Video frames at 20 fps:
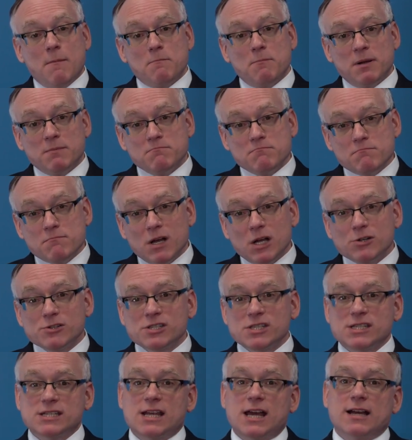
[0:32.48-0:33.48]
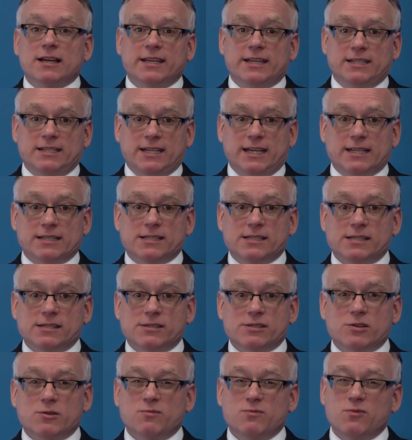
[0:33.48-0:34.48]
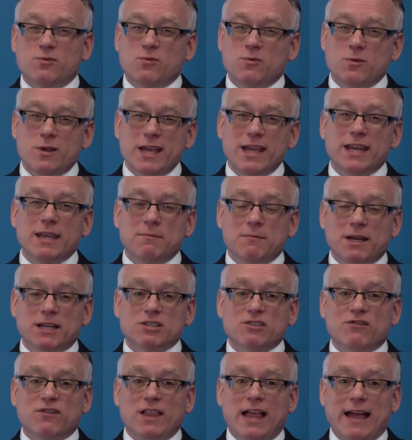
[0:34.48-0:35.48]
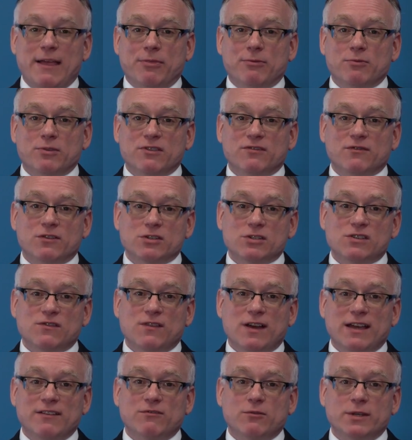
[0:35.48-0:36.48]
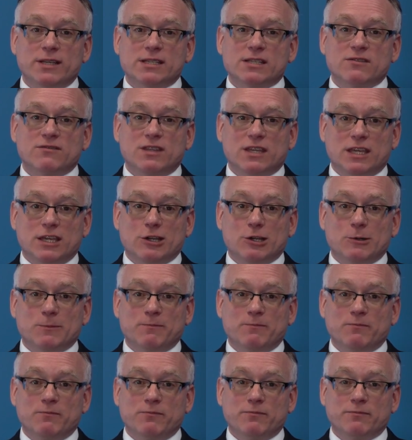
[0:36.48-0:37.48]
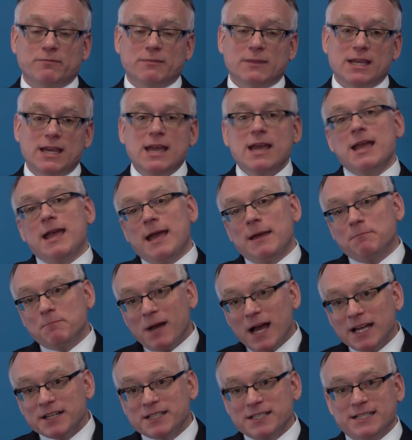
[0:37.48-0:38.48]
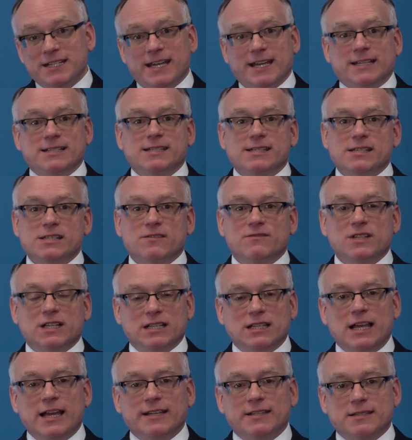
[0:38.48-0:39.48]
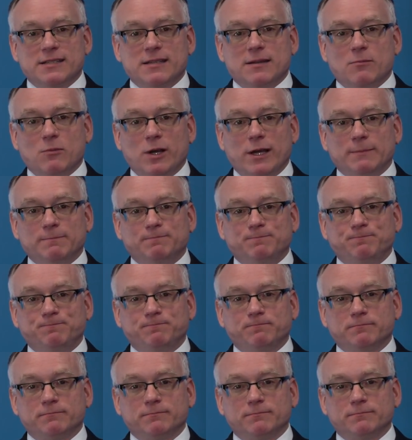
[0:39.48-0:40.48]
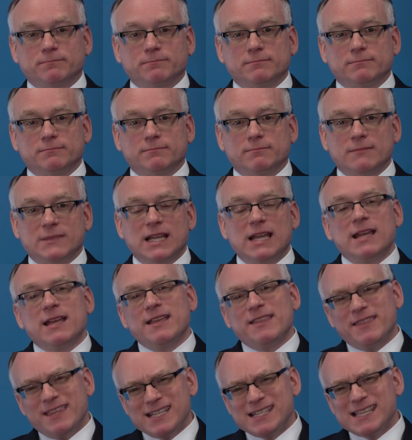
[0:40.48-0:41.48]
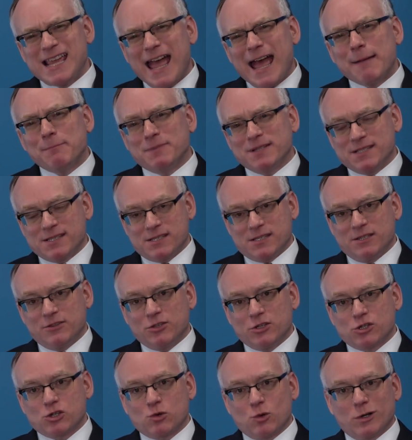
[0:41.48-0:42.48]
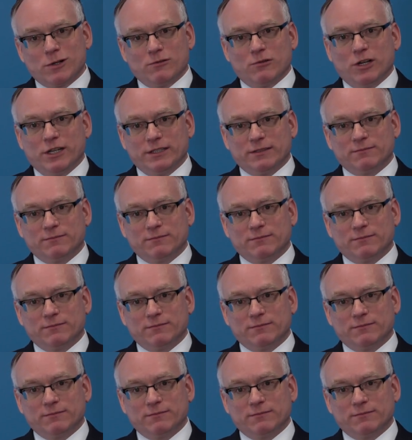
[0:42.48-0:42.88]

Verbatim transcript: But most stock indexes are pretty much flat through the first 5 weeks of the year and bond indexes have declined somewhat. This happens in the short run.